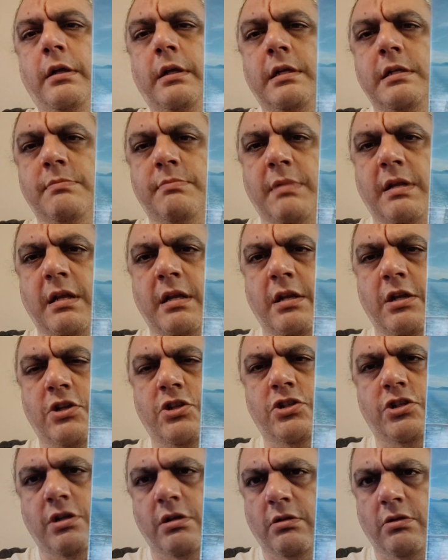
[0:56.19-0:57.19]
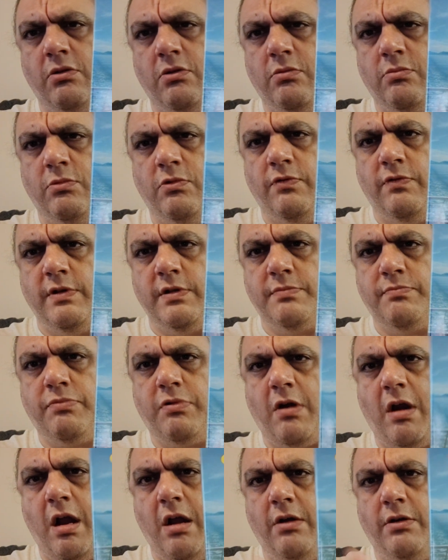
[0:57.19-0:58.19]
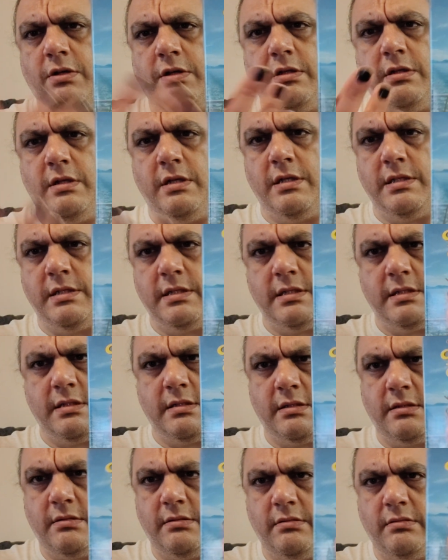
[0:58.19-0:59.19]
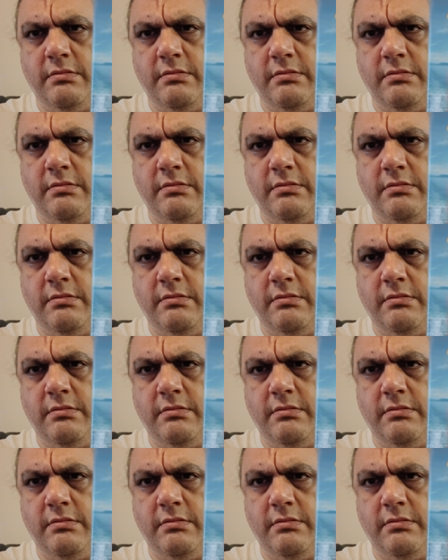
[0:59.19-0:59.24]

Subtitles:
He'd been in a shitload of movies prior to this, as